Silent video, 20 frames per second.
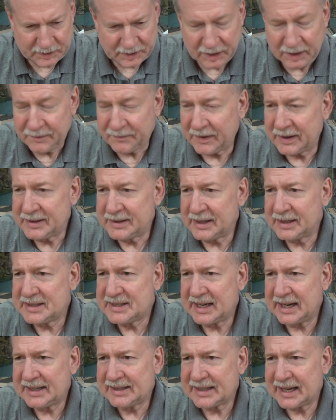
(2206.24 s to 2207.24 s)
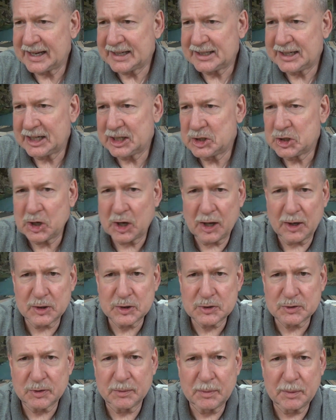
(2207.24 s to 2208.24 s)
If I did take that
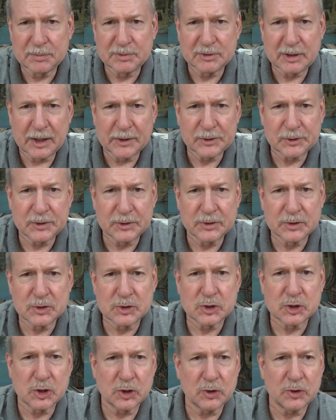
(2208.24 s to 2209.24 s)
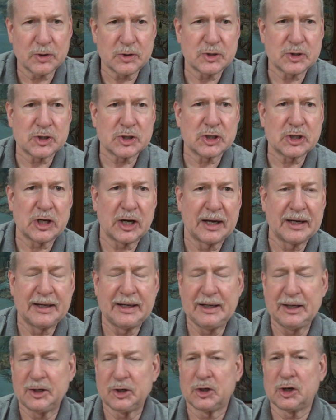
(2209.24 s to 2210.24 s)
$10 from a brother in the church, I
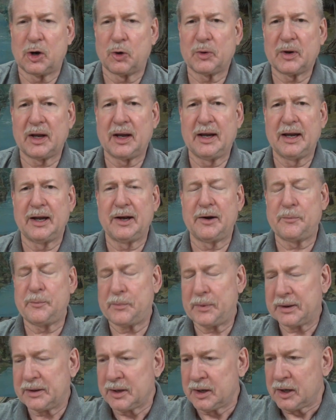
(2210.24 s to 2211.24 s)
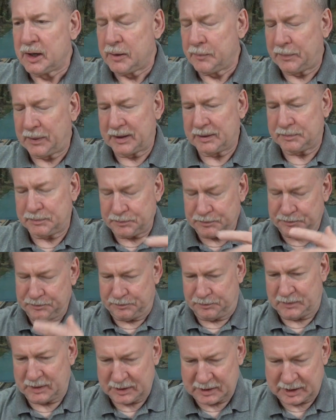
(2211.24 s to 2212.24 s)
need to go to him, but, but
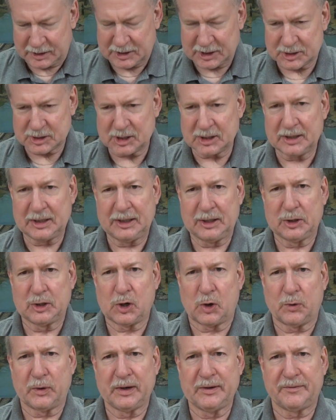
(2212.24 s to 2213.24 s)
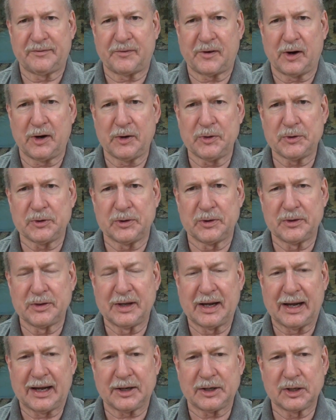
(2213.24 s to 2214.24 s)
it, doesn't need to go any farther than
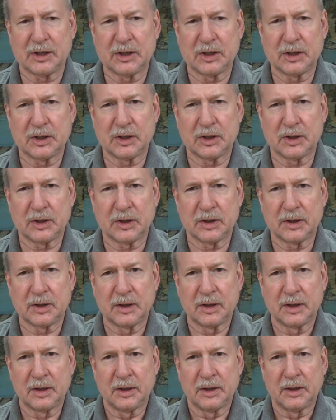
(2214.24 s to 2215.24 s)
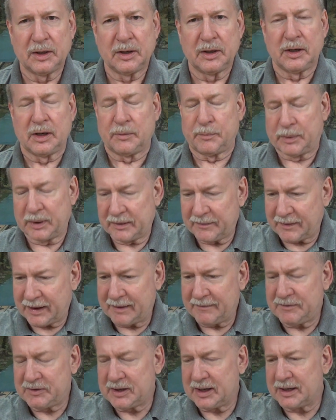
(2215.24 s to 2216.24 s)
that. But if
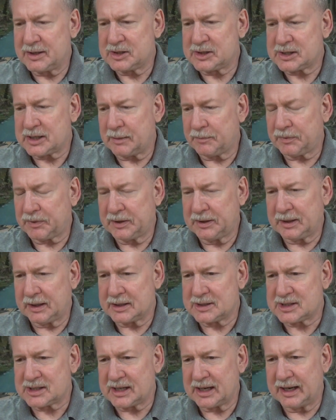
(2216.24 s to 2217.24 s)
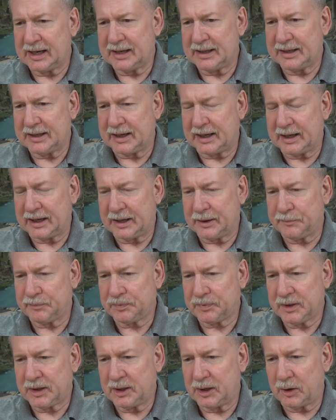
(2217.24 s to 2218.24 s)
I've done something, let's say,
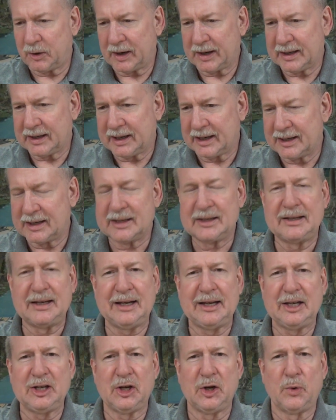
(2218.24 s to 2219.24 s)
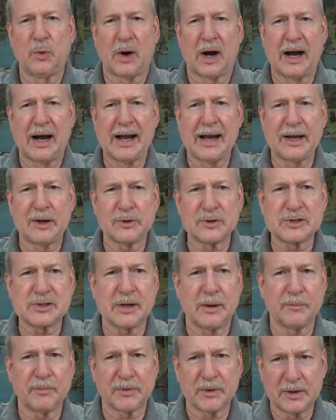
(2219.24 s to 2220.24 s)
um, you know, I get a DUI or
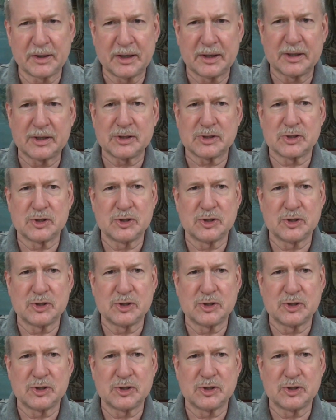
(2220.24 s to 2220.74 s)
something and it's